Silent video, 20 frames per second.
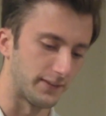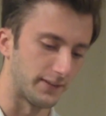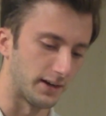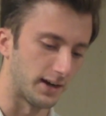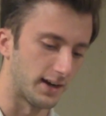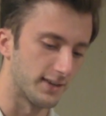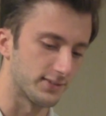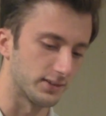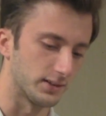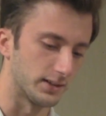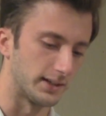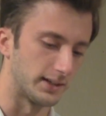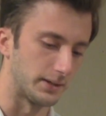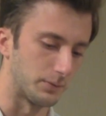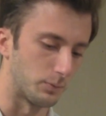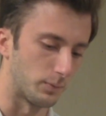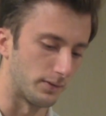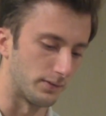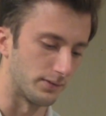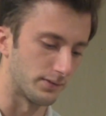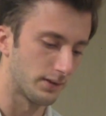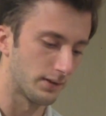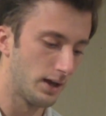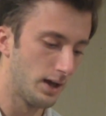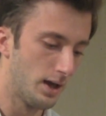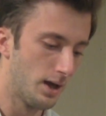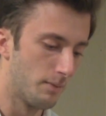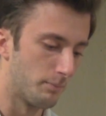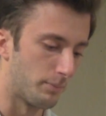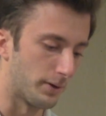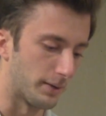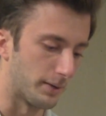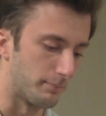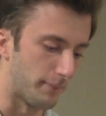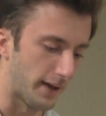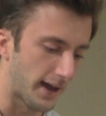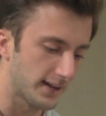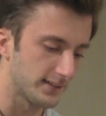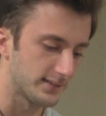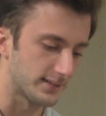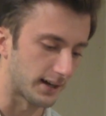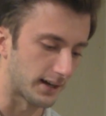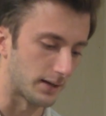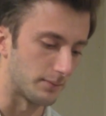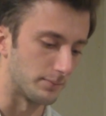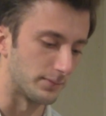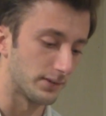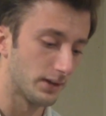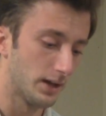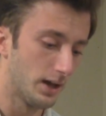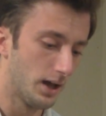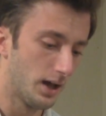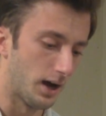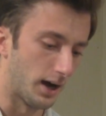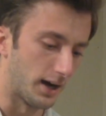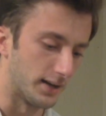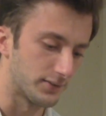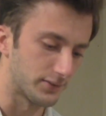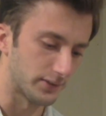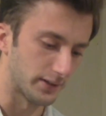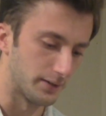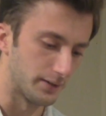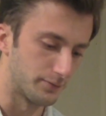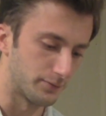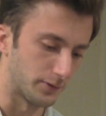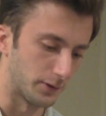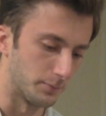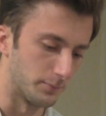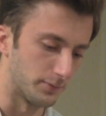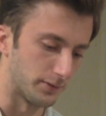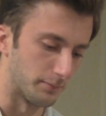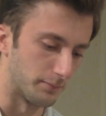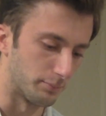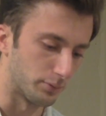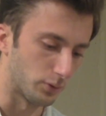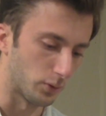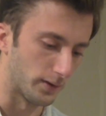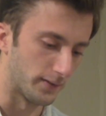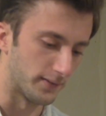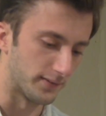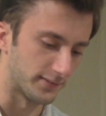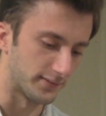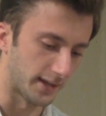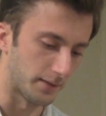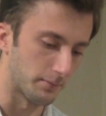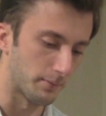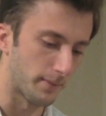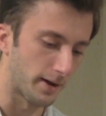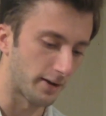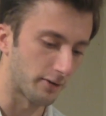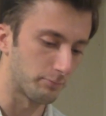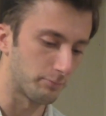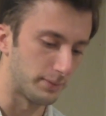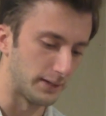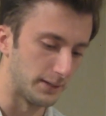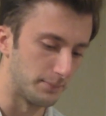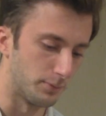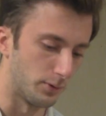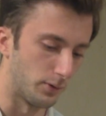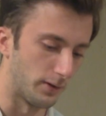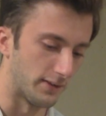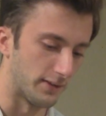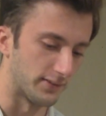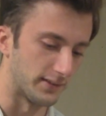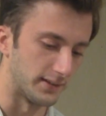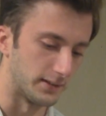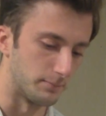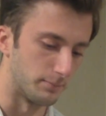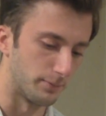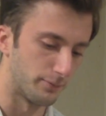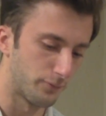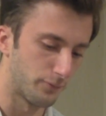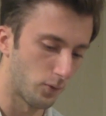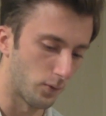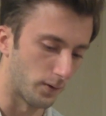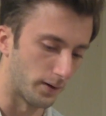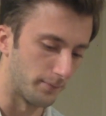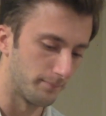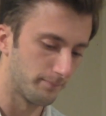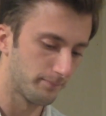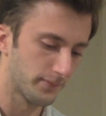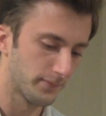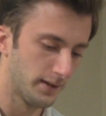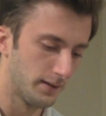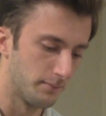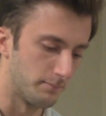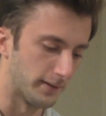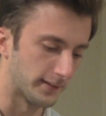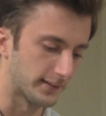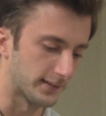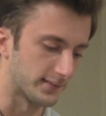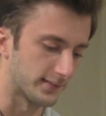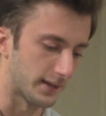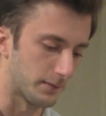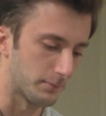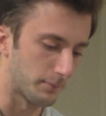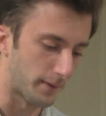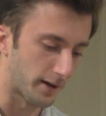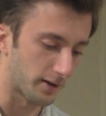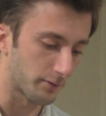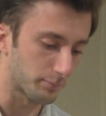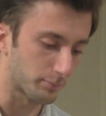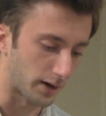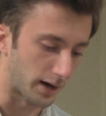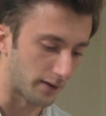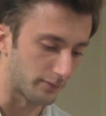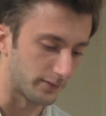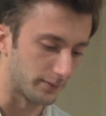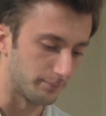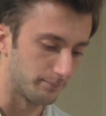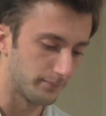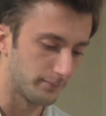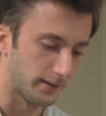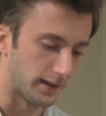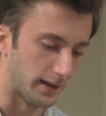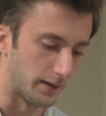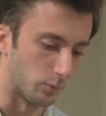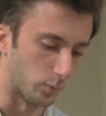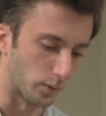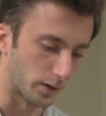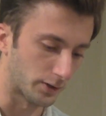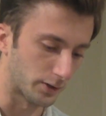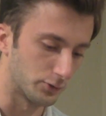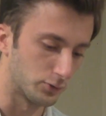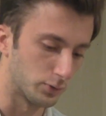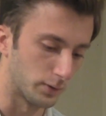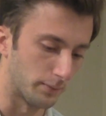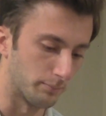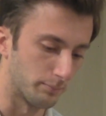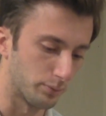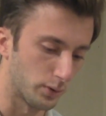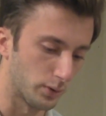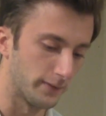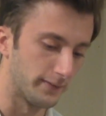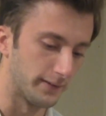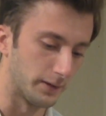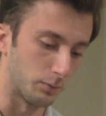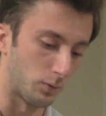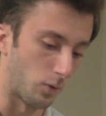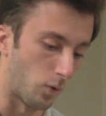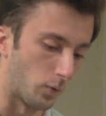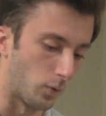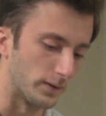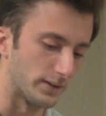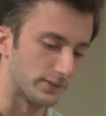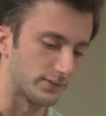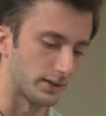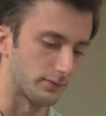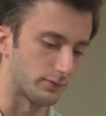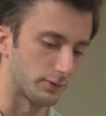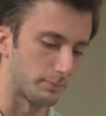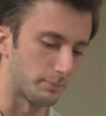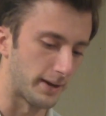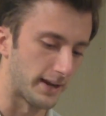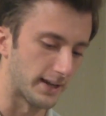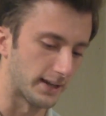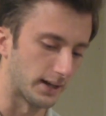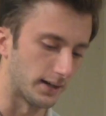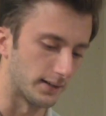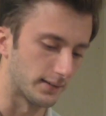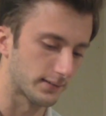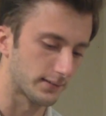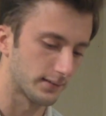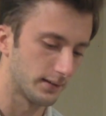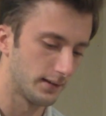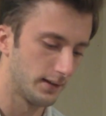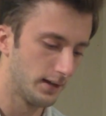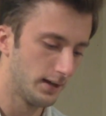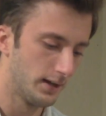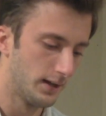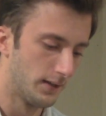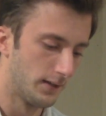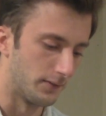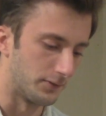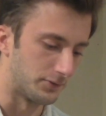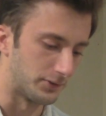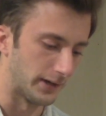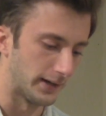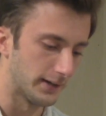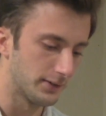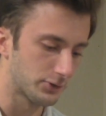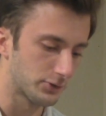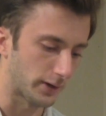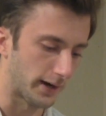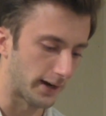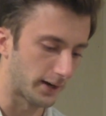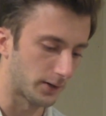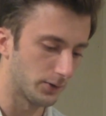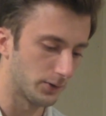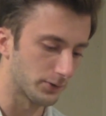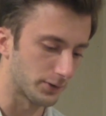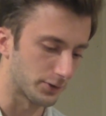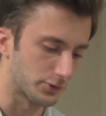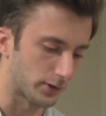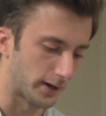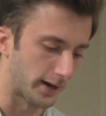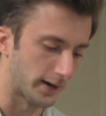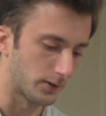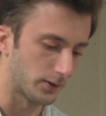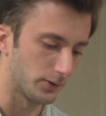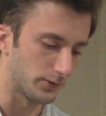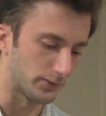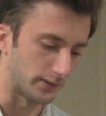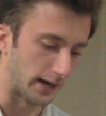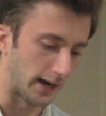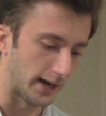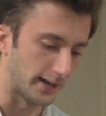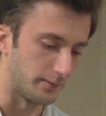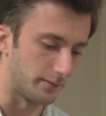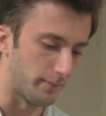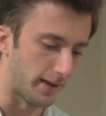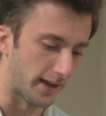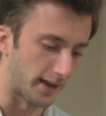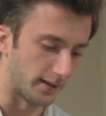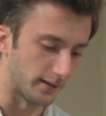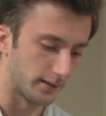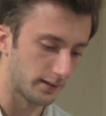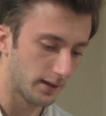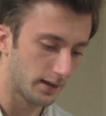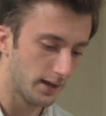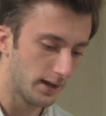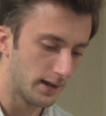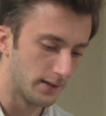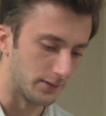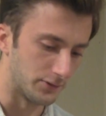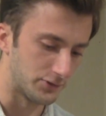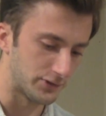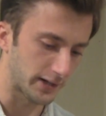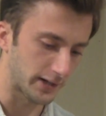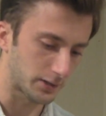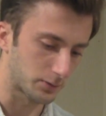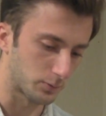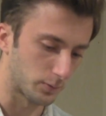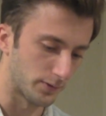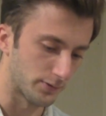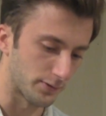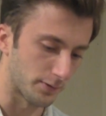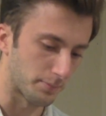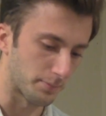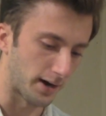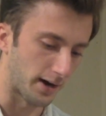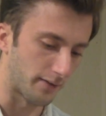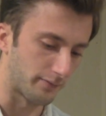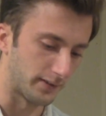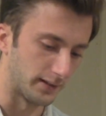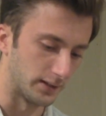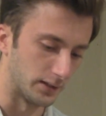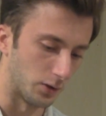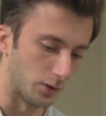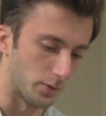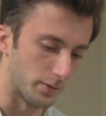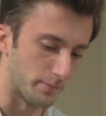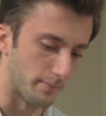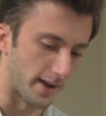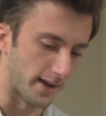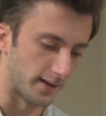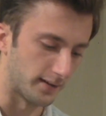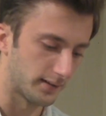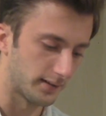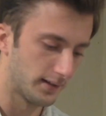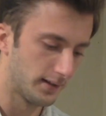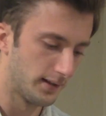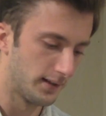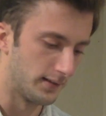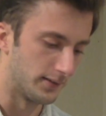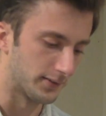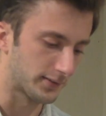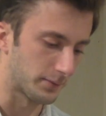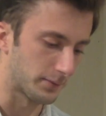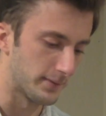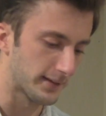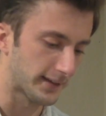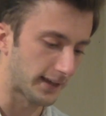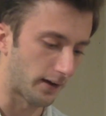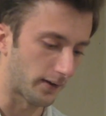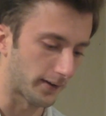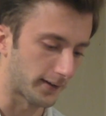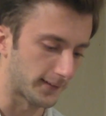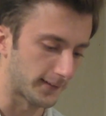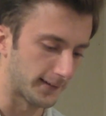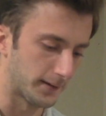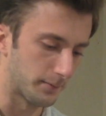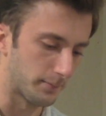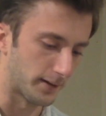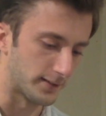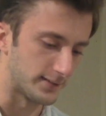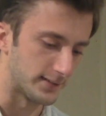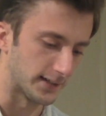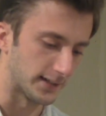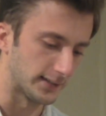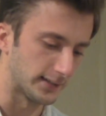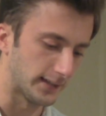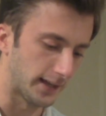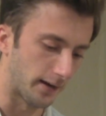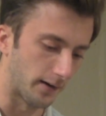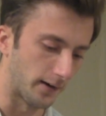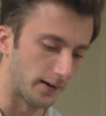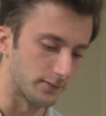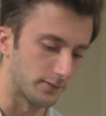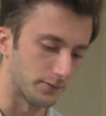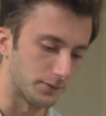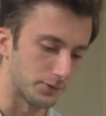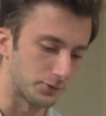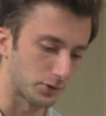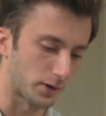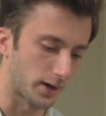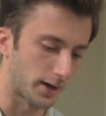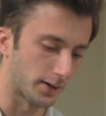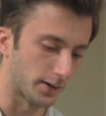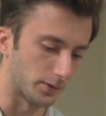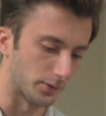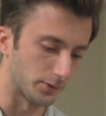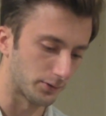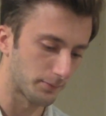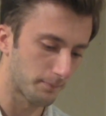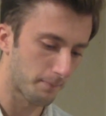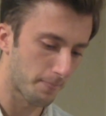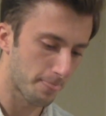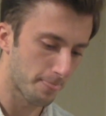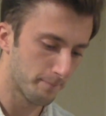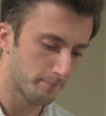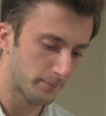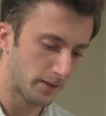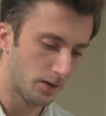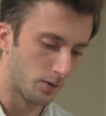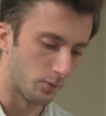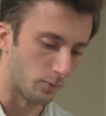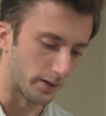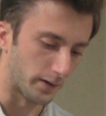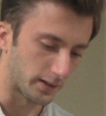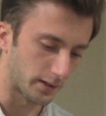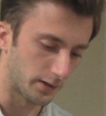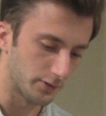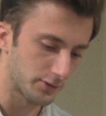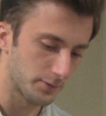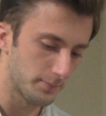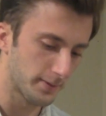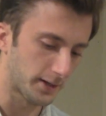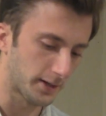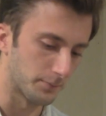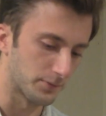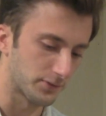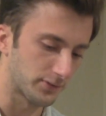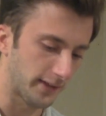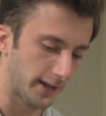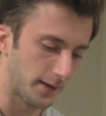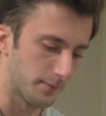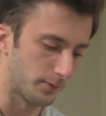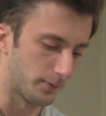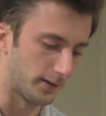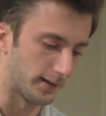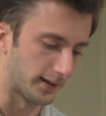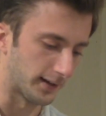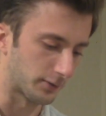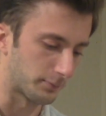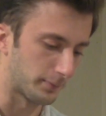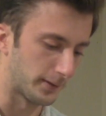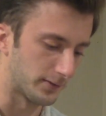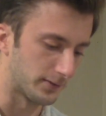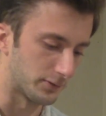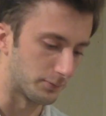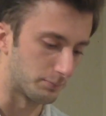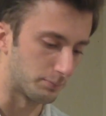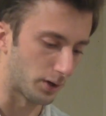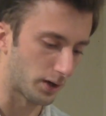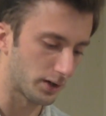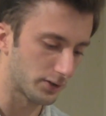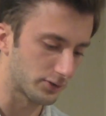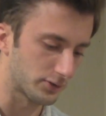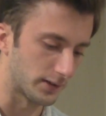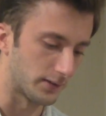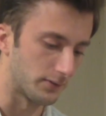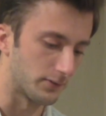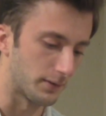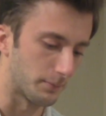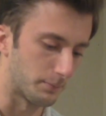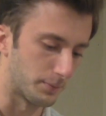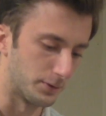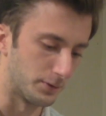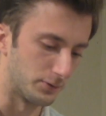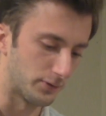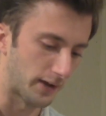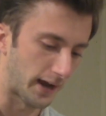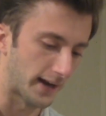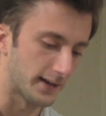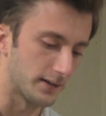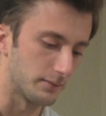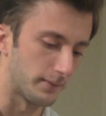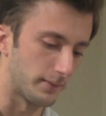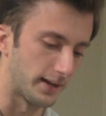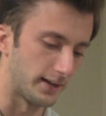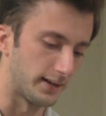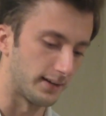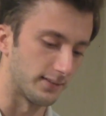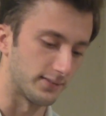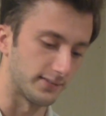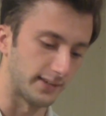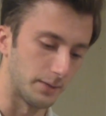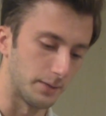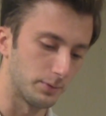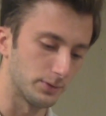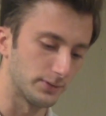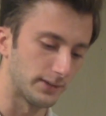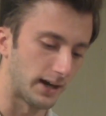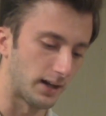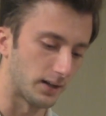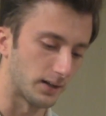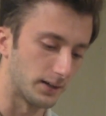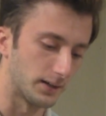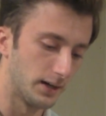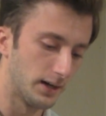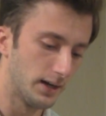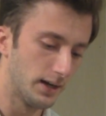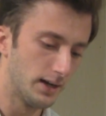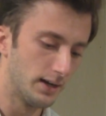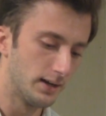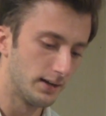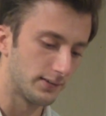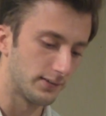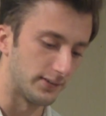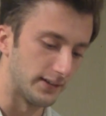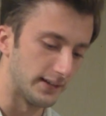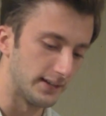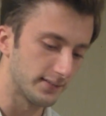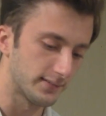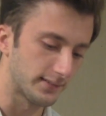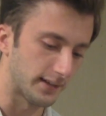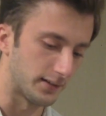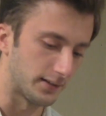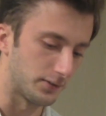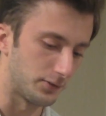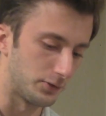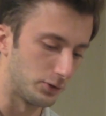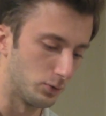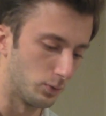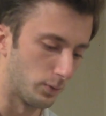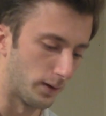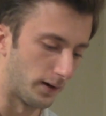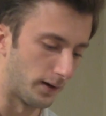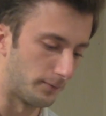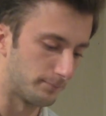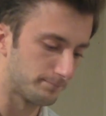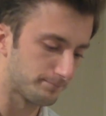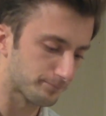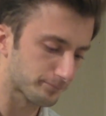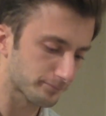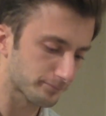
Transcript: than isolated ones, but in bad times, isolated firms employ the same amount of people as they did before, make the same amount of profit, and workers who are employed there will only suffer pay cuts. The shaded triangles are triangles in high demand. The checkered ones are profit and low demand. This can be calculated by taking the areas of the triangles. When a country becomes stable and experiences broad trends that produce high demand and a stable dollar, cities tend to do well.